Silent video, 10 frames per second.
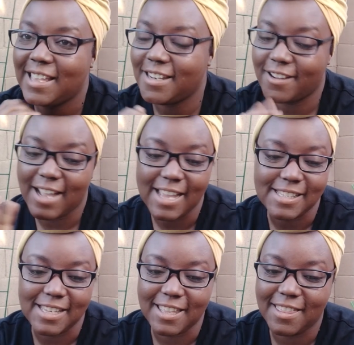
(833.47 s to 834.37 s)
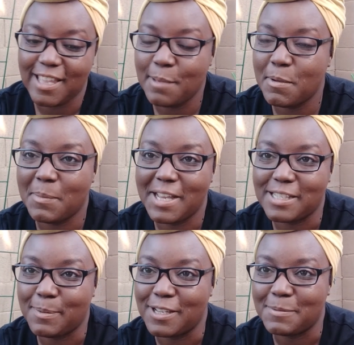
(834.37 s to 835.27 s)
Now, guys, a theme in my
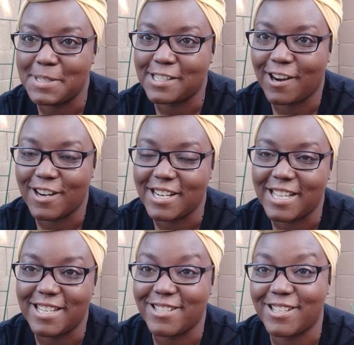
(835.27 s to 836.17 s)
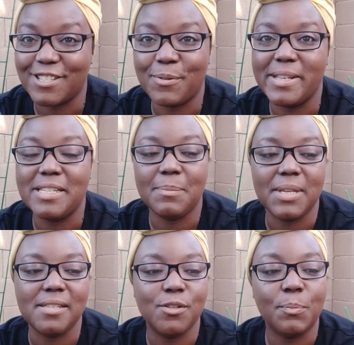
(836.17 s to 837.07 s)
small space garden is just going to
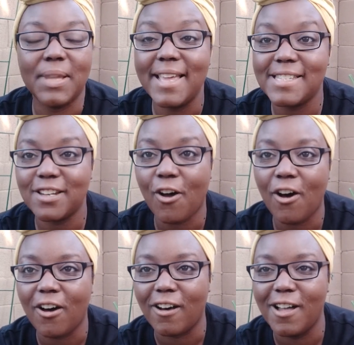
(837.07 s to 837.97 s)
be to plant it all,